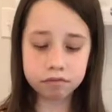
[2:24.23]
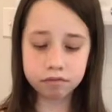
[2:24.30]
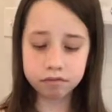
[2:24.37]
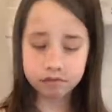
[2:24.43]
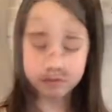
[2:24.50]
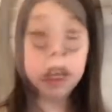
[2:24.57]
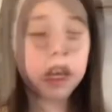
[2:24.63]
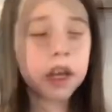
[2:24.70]

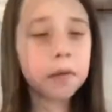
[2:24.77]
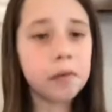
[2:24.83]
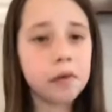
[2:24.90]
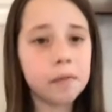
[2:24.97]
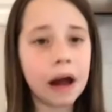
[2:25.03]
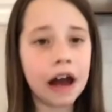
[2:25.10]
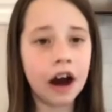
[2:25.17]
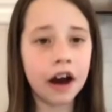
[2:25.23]
Now I'm gonna pour
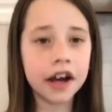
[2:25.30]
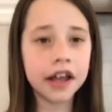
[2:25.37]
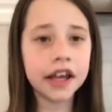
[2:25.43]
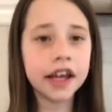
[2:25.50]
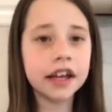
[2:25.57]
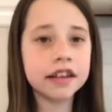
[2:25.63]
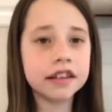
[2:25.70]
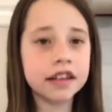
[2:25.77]
my
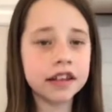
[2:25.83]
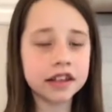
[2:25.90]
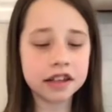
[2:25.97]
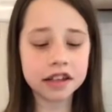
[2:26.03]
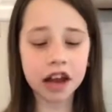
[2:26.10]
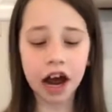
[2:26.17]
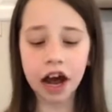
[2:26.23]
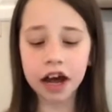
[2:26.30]
honey. It
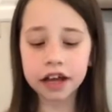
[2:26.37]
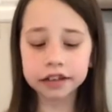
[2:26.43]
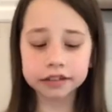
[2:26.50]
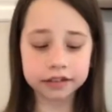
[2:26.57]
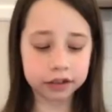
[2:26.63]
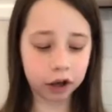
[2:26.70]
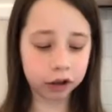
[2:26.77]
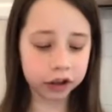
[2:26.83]
has
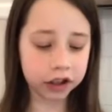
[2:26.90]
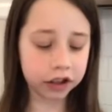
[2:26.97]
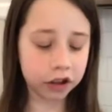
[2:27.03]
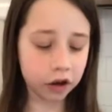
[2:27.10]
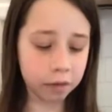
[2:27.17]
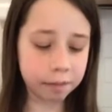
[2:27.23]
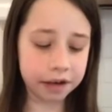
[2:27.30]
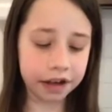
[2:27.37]
already a
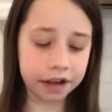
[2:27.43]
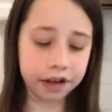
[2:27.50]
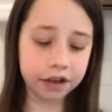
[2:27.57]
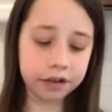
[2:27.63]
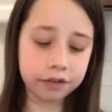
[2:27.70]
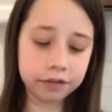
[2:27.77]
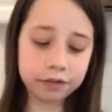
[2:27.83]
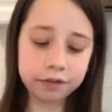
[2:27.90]
little bit in it,
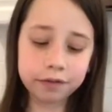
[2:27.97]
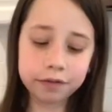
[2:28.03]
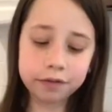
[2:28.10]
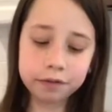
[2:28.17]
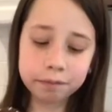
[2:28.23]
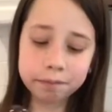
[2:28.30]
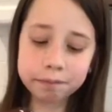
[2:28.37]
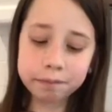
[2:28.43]

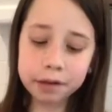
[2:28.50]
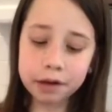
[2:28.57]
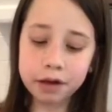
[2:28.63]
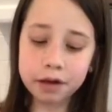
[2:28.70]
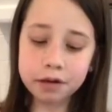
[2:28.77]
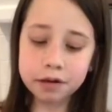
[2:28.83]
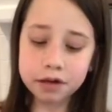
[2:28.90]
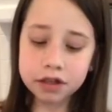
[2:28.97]
but
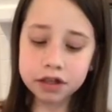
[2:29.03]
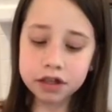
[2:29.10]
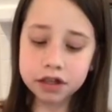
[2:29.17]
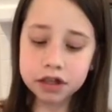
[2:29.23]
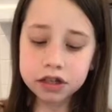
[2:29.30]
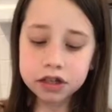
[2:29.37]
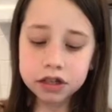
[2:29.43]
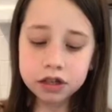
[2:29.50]

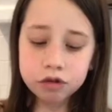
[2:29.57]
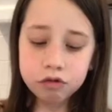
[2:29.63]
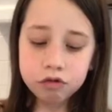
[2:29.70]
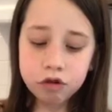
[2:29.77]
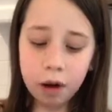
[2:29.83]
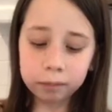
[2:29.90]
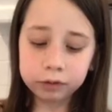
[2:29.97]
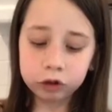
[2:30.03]
ooh,
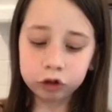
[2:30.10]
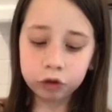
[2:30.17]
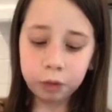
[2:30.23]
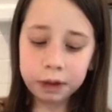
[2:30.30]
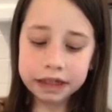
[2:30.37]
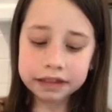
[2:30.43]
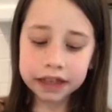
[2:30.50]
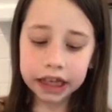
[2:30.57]
I'm
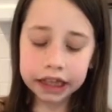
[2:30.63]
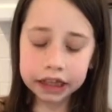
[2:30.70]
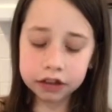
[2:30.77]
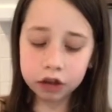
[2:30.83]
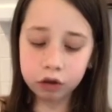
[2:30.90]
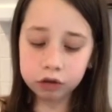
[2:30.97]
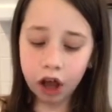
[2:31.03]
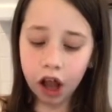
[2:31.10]
squeezing it. This
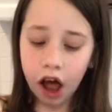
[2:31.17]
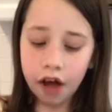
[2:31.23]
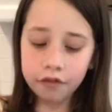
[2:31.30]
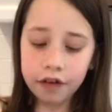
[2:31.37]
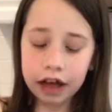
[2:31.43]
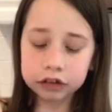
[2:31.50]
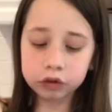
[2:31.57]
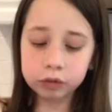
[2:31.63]
goes a lot
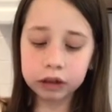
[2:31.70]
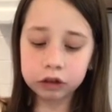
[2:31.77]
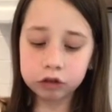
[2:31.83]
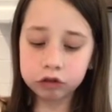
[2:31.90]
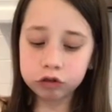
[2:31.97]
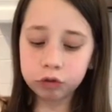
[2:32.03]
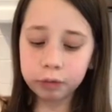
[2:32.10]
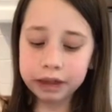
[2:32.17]
faster when you
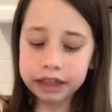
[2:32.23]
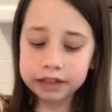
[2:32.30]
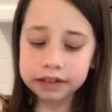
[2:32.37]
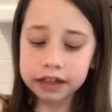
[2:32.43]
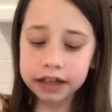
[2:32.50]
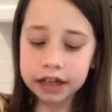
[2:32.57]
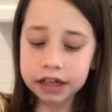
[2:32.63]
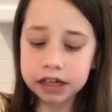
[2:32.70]
squeeze
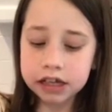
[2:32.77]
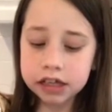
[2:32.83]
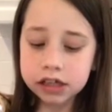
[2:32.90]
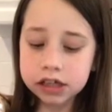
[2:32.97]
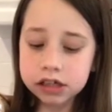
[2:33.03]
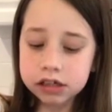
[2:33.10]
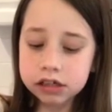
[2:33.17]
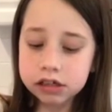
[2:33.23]
it.
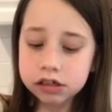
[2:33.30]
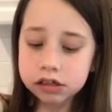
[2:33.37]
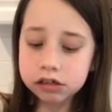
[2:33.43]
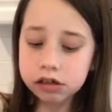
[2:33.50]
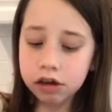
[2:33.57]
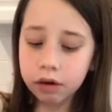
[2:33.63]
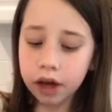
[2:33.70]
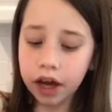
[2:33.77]

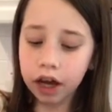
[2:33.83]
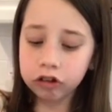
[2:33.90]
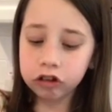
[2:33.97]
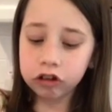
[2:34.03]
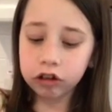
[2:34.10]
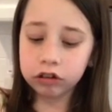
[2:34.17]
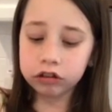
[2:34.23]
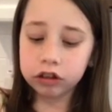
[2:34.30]
Okay, I just
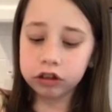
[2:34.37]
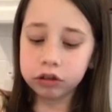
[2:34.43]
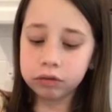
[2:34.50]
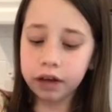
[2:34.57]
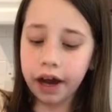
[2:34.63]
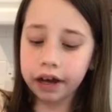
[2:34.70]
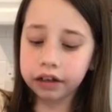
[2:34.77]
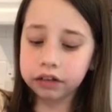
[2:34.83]
learned a new
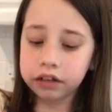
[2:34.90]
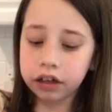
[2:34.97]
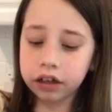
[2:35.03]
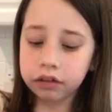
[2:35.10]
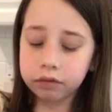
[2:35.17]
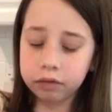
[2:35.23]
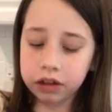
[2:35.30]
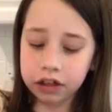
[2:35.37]
tactic
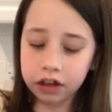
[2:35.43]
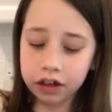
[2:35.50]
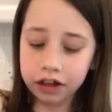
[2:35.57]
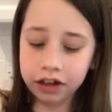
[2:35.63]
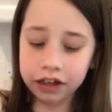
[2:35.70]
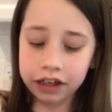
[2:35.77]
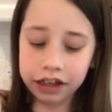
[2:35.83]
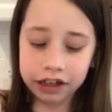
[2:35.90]
with
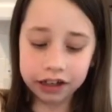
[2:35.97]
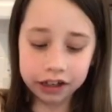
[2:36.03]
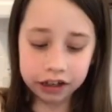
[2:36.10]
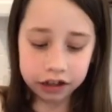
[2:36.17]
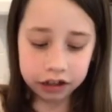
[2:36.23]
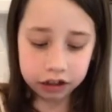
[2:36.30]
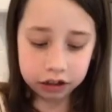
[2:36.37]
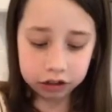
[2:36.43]
honey.
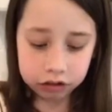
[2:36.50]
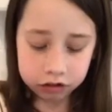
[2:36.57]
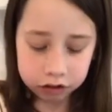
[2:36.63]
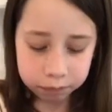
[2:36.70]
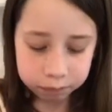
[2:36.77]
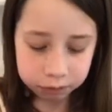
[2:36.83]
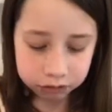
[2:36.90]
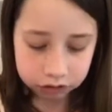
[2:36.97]
I'll just
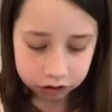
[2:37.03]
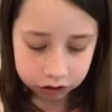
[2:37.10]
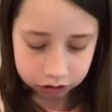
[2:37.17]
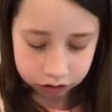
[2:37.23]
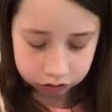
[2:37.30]
put this.